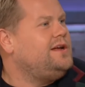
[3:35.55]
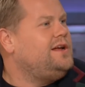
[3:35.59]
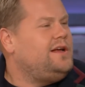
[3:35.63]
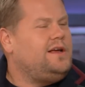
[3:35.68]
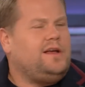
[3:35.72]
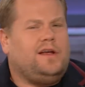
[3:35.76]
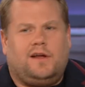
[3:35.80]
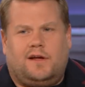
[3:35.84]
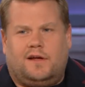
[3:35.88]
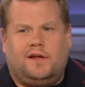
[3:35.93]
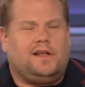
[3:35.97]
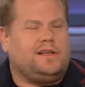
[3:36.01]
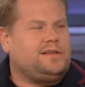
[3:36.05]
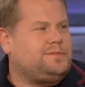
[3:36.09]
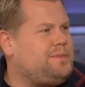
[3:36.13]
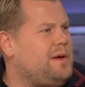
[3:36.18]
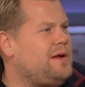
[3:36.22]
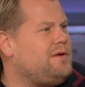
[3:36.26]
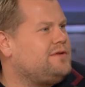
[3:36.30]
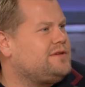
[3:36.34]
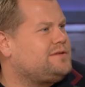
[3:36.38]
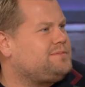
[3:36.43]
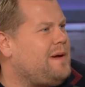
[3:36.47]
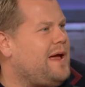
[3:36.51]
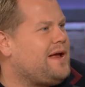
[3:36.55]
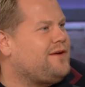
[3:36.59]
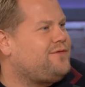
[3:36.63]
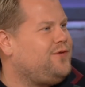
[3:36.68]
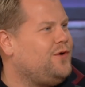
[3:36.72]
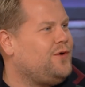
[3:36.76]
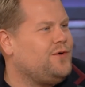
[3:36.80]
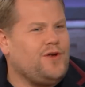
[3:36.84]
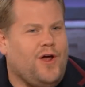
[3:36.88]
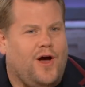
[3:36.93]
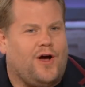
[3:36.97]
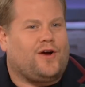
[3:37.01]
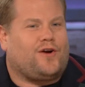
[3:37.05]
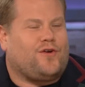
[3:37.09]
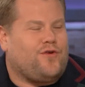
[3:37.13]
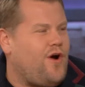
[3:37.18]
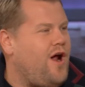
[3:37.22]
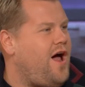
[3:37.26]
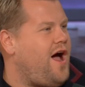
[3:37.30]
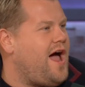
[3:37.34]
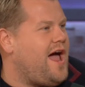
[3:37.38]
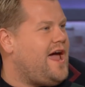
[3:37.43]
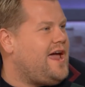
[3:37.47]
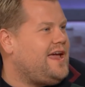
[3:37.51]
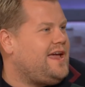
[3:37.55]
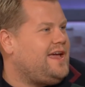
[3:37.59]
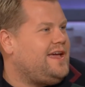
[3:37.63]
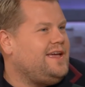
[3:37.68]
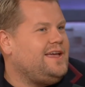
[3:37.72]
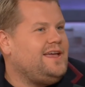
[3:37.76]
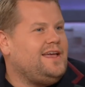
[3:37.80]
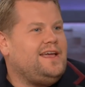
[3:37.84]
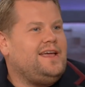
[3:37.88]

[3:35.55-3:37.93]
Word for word: Cry. Let's be respectful. Not cry.